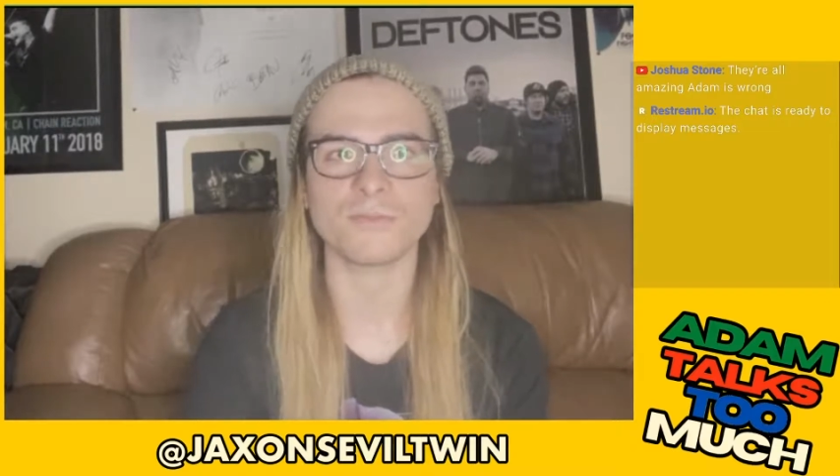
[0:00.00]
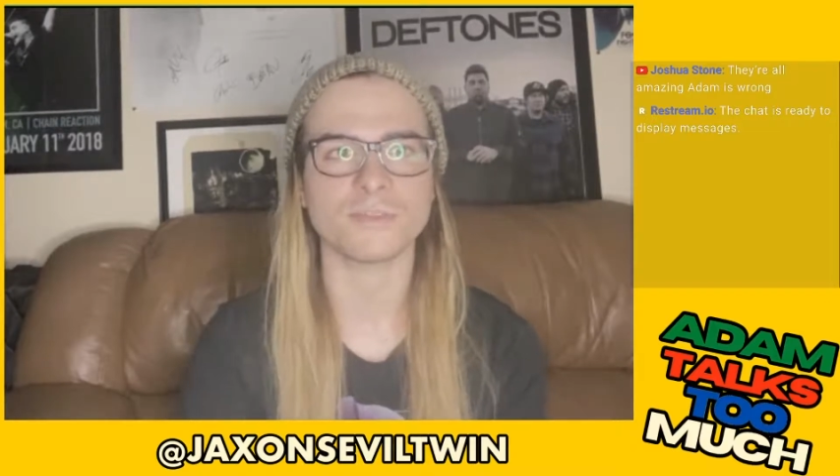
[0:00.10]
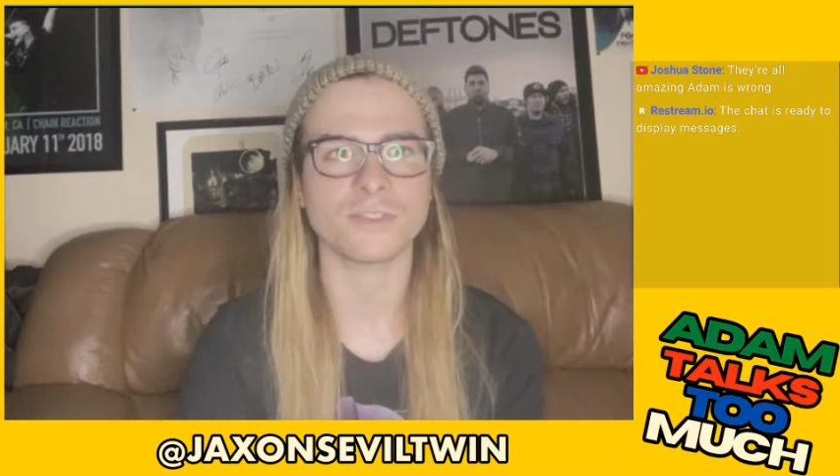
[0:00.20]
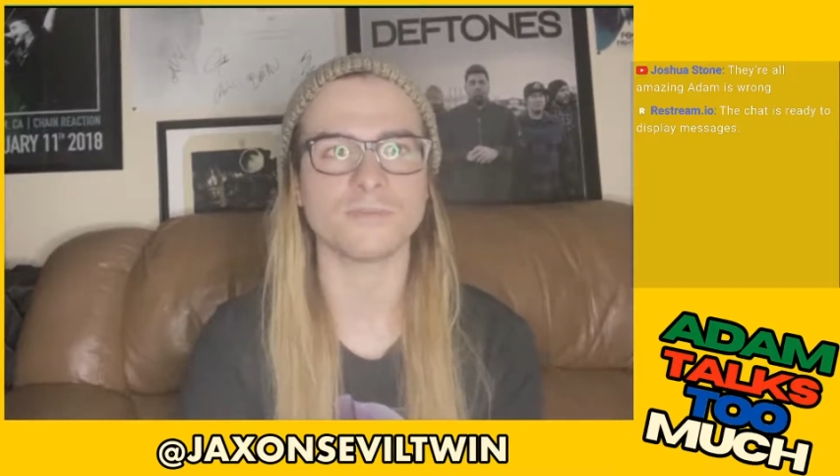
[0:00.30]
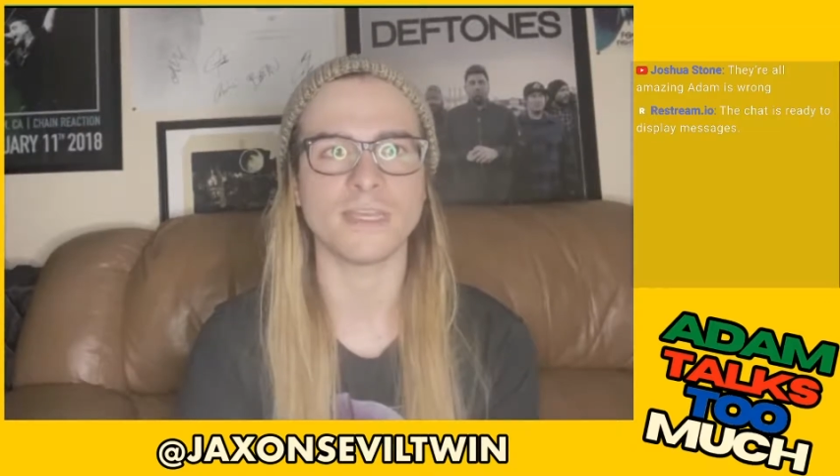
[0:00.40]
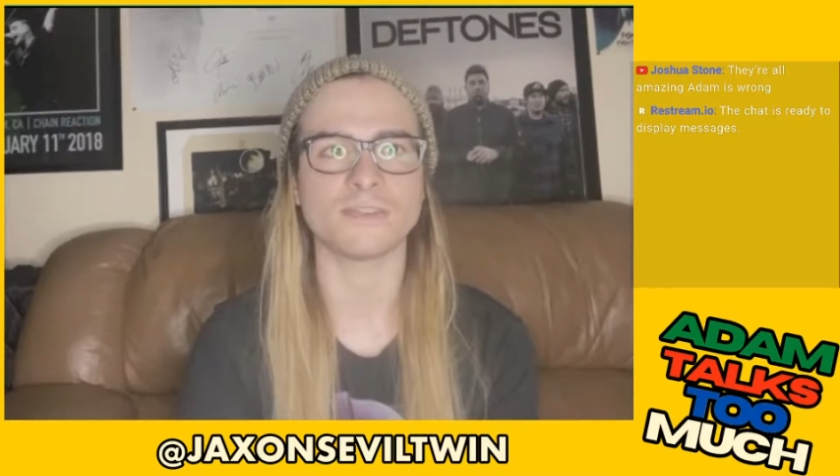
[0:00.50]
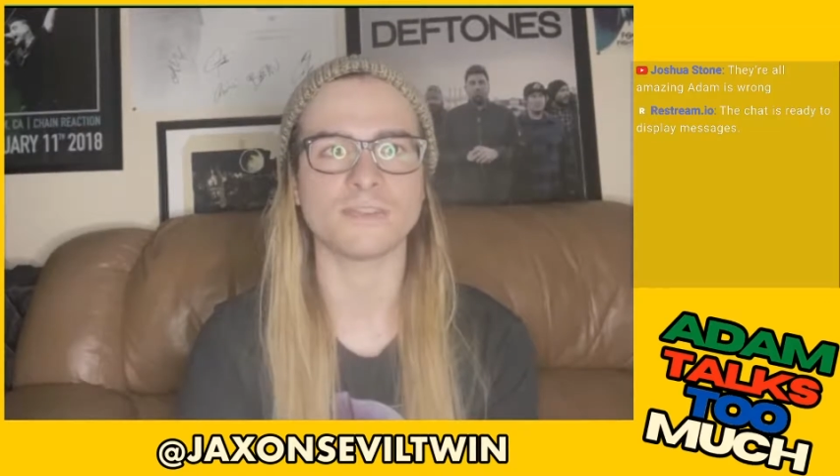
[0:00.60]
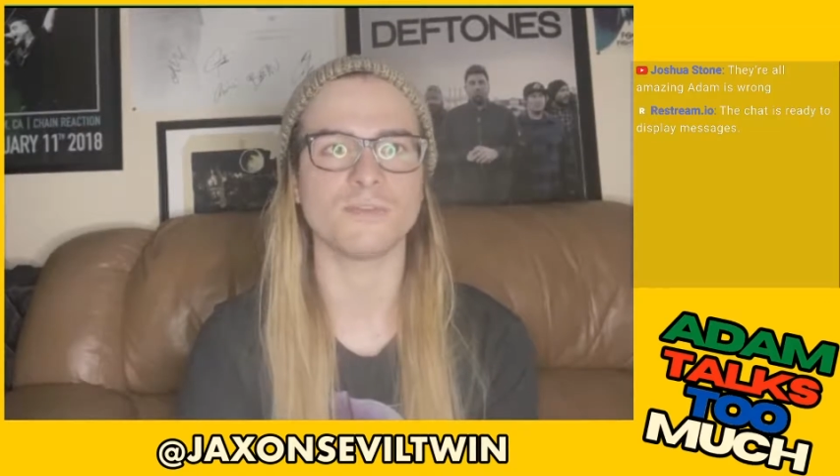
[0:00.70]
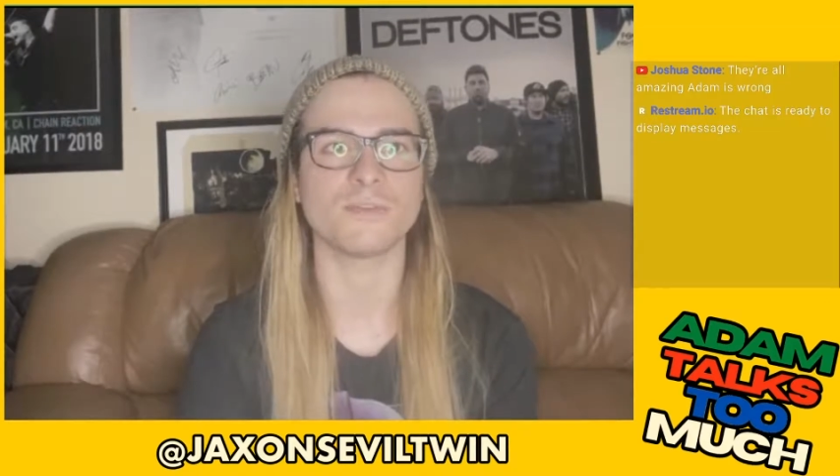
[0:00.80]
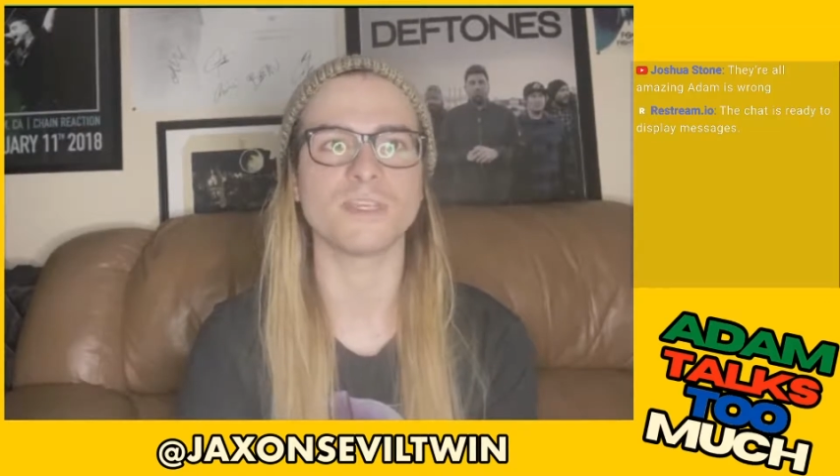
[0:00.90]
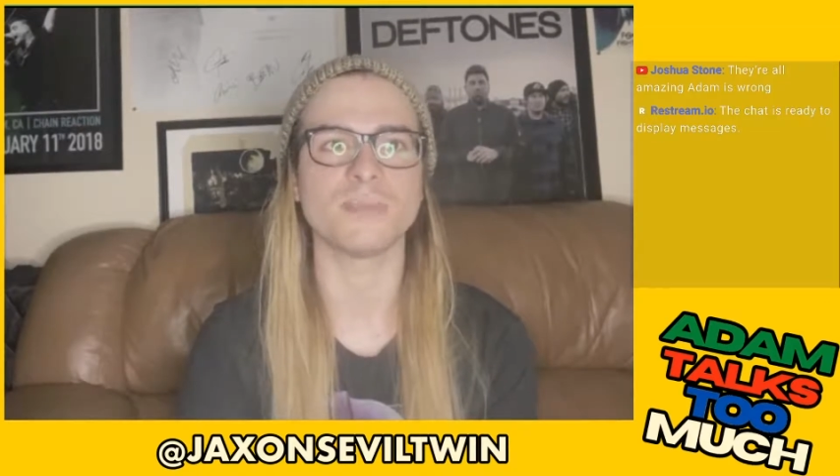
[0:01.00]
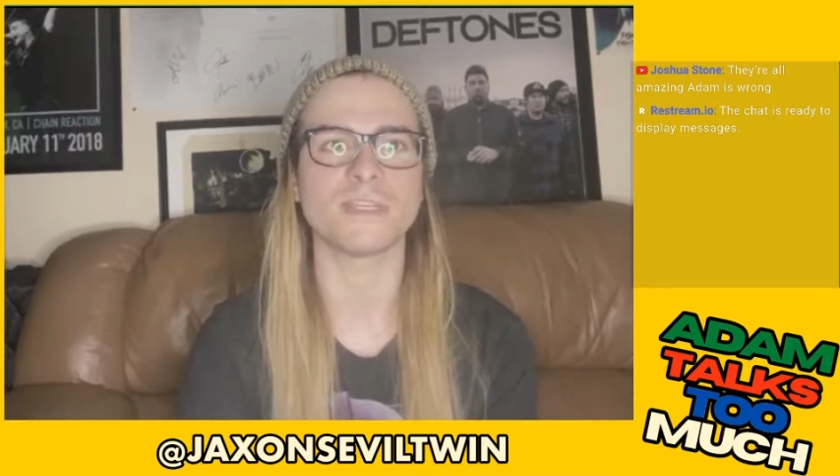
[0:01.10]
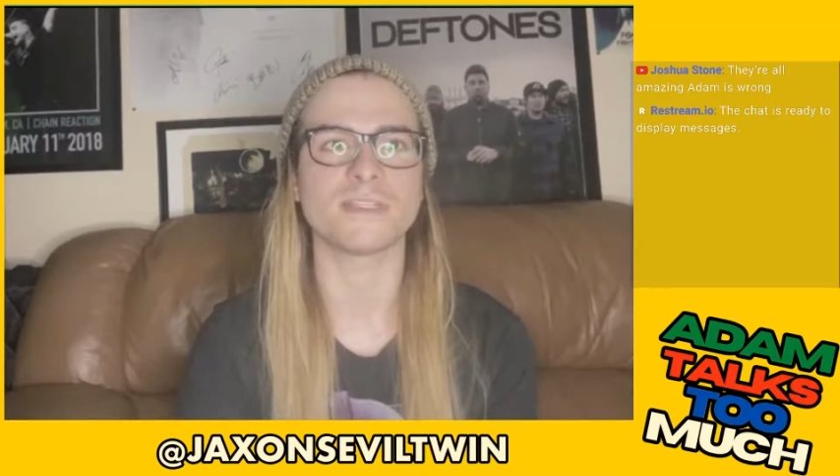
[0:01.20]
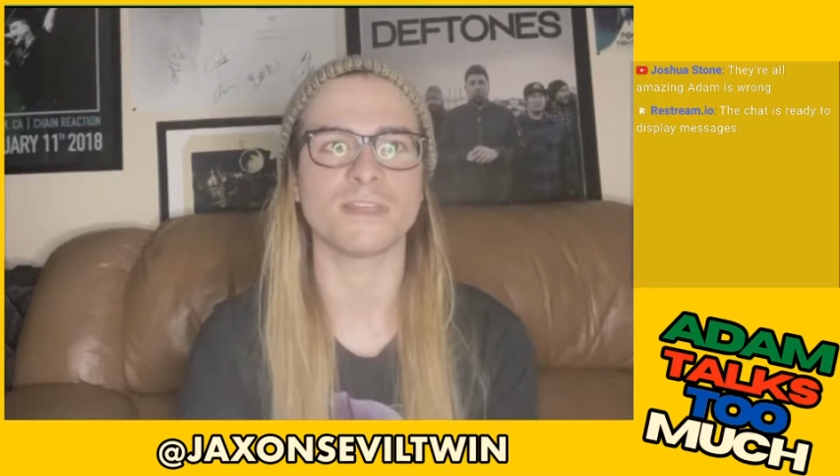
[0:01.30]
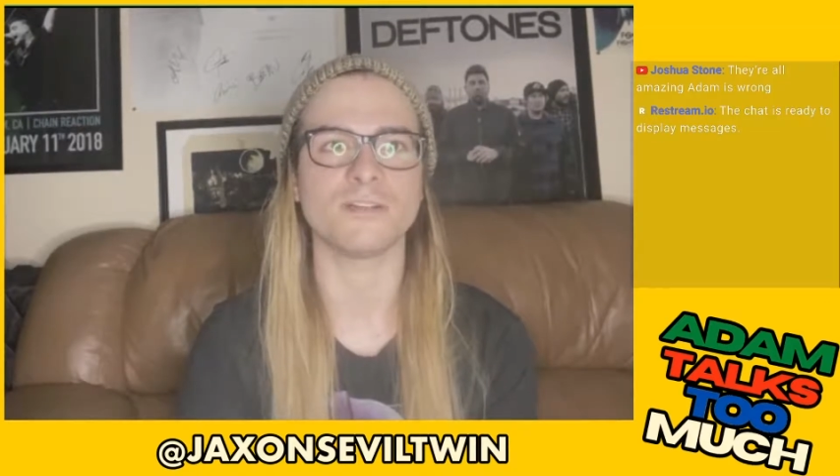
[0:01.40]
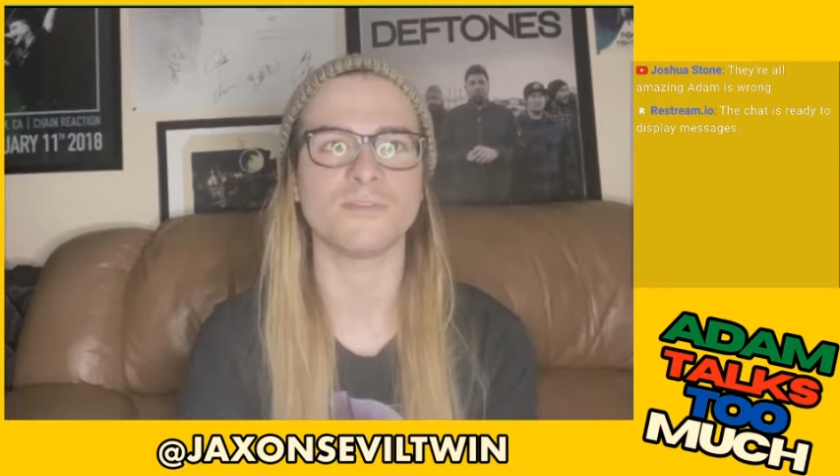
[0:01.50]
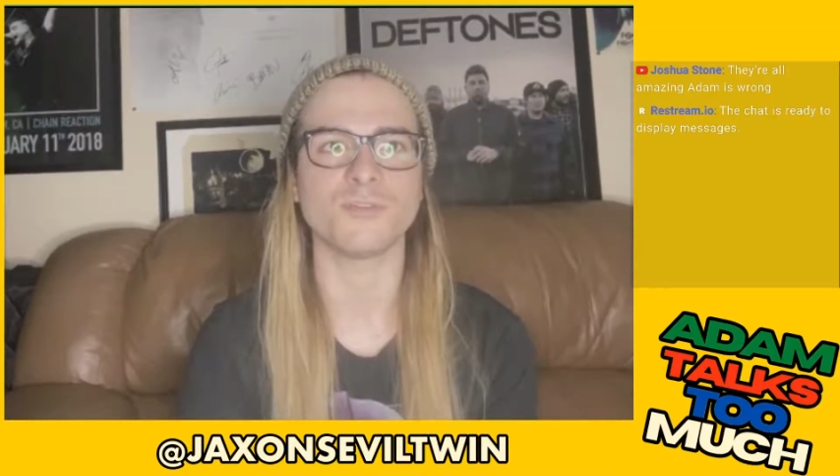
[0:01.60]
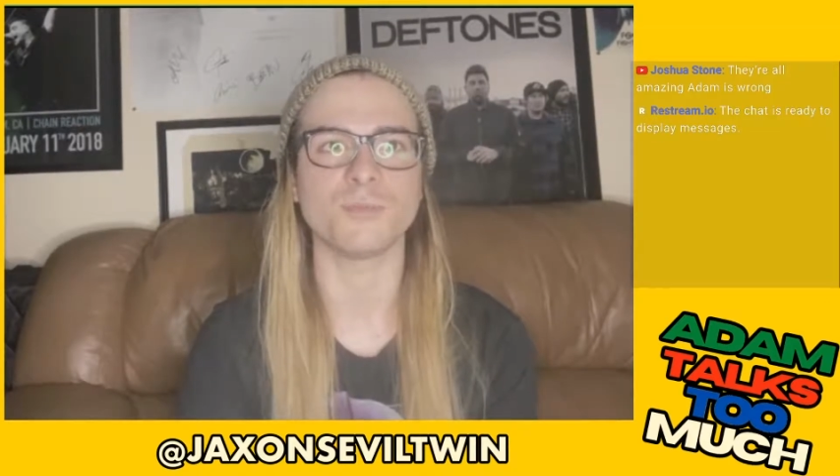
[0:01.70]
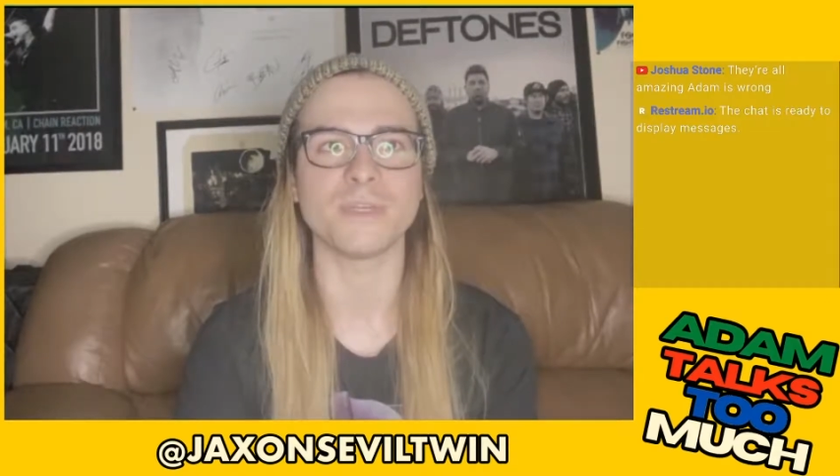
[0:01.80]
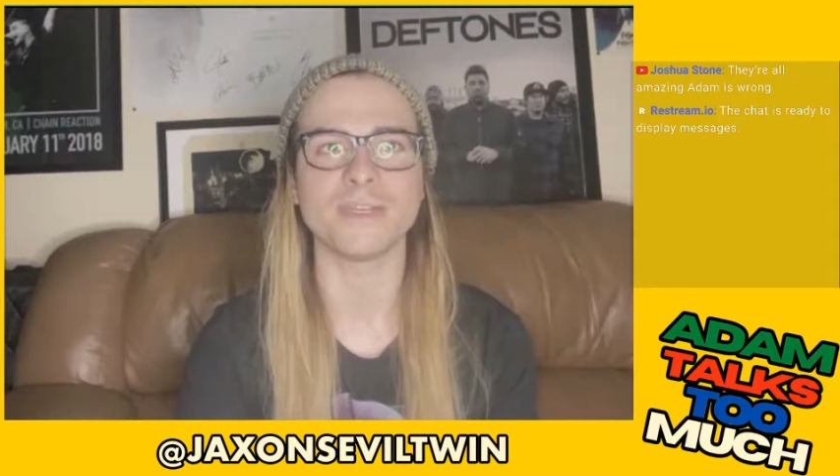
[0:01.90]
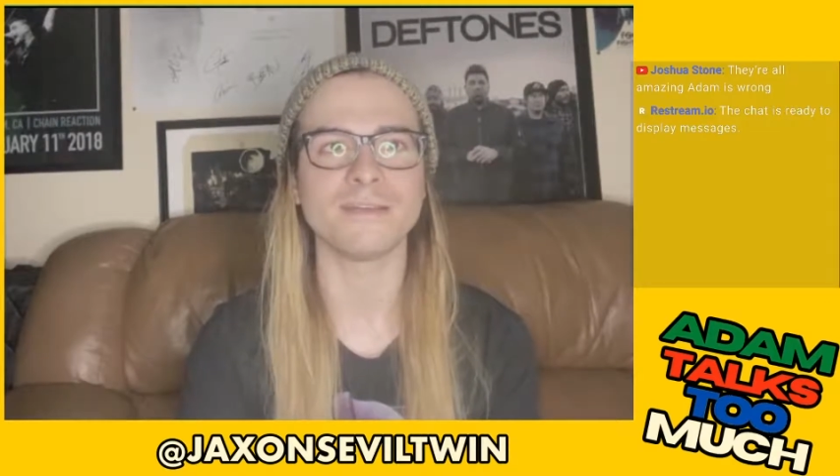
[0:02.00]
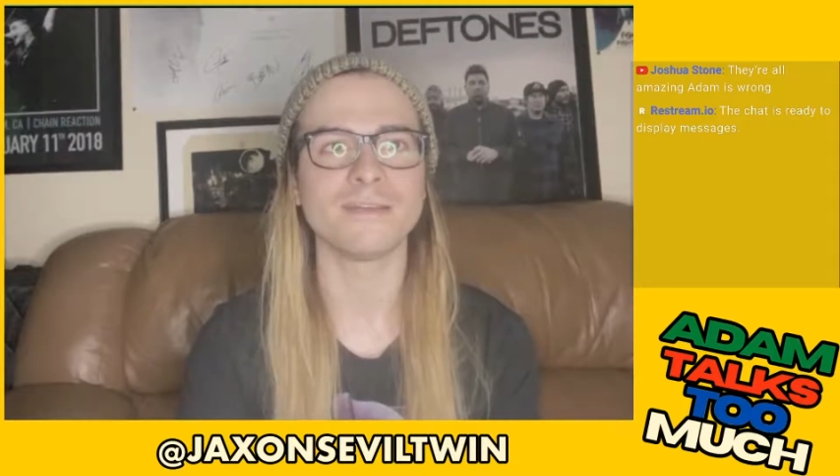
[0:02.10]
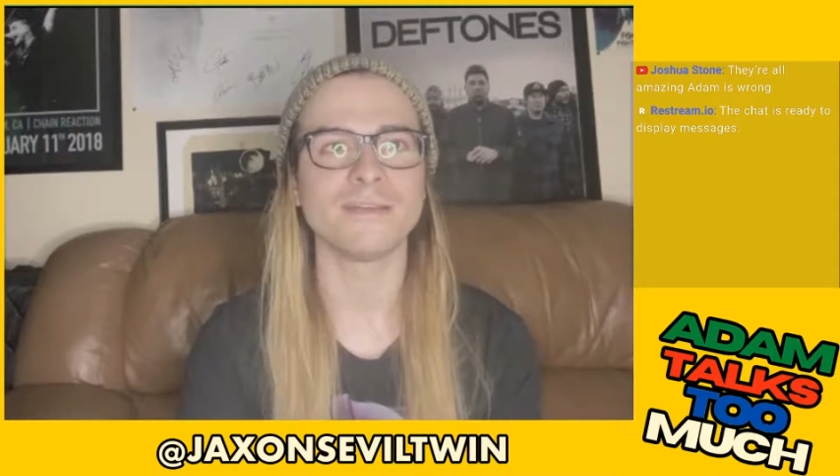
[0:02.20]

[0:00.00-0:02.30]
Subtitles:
So that's not really a big sell for me.